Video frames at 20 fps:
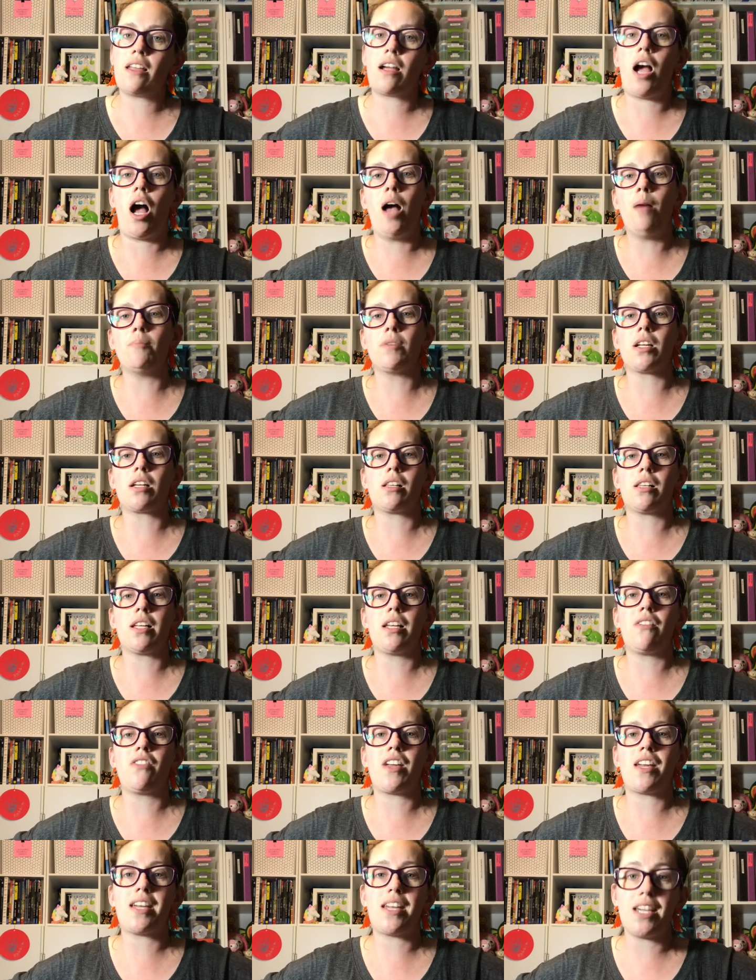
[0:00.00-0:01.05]
Like, I'm gonna
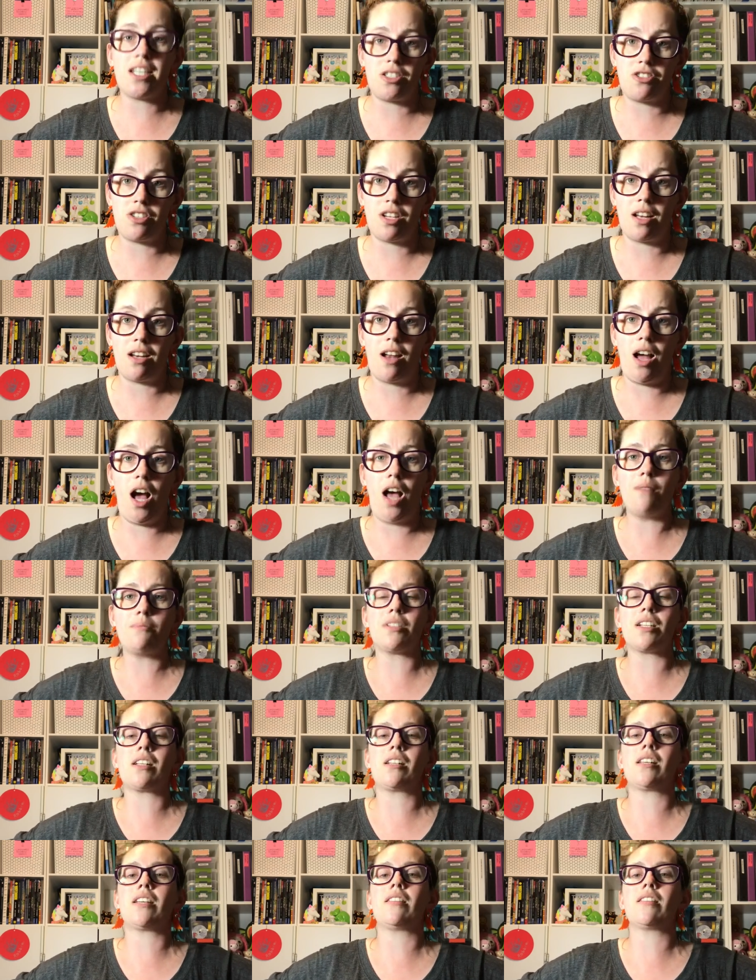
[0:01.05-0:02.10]
clean the kitchen. I'm
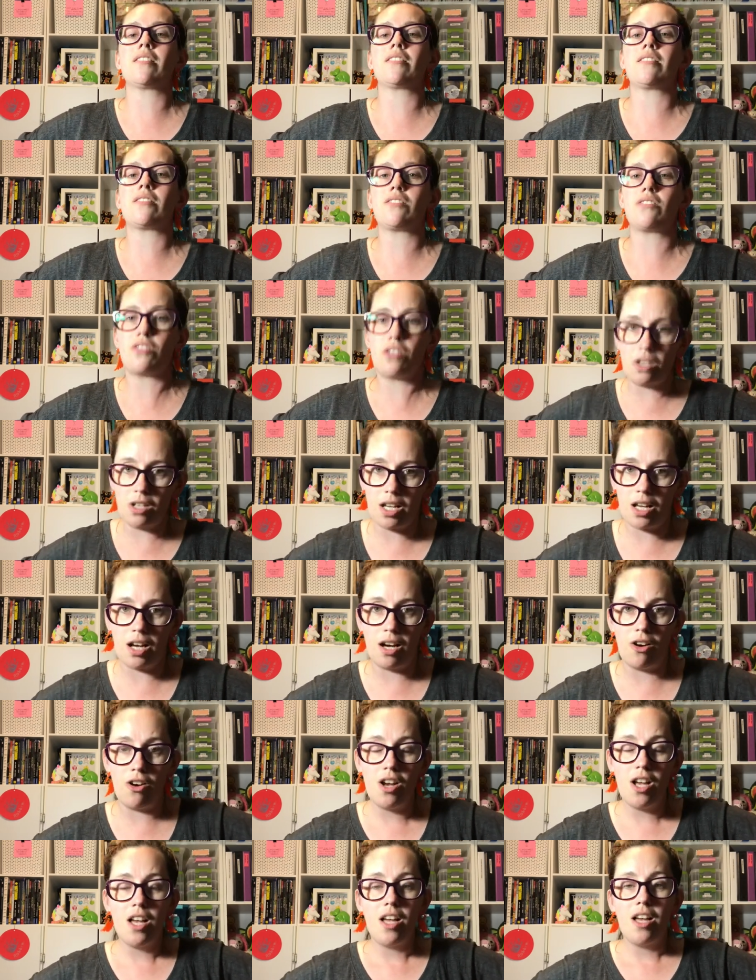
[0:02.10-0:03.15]
gonna clean the
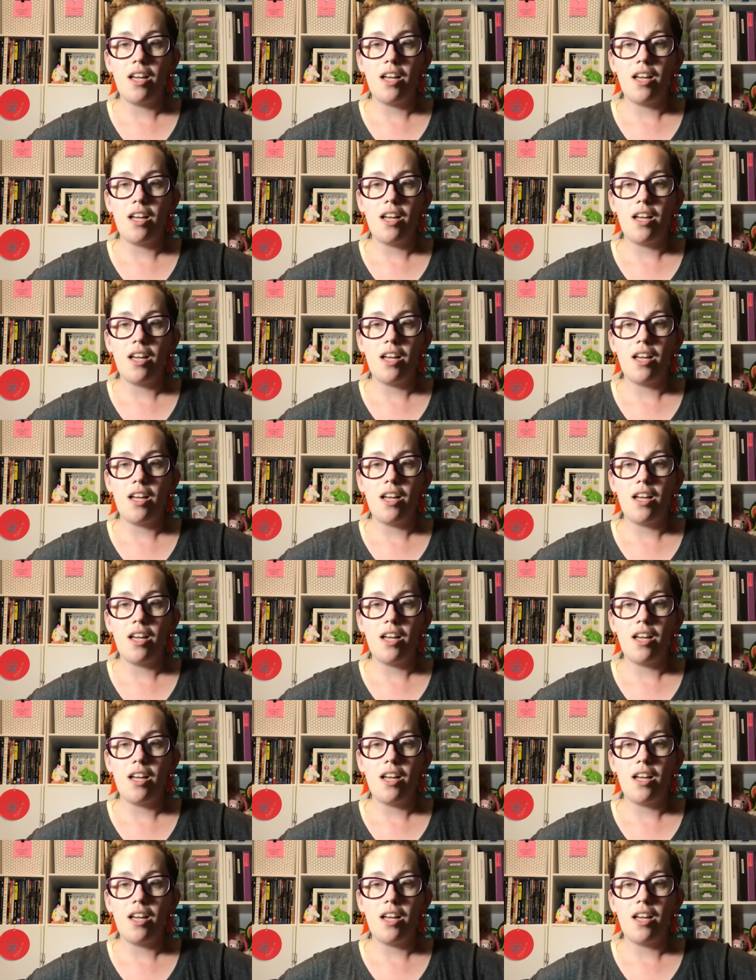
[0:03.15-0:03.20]
studio.